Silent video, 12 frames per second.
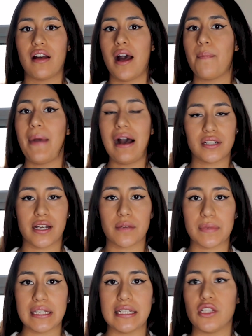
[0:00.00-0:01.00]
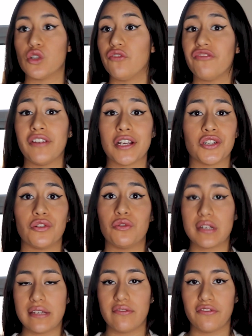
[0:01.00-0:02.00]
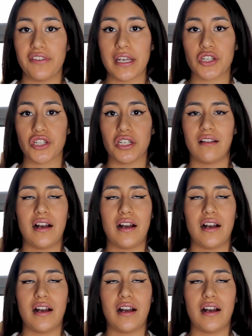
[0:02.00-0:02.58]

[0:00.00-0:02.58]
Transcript: about diabetes, non-fiction or even fiction.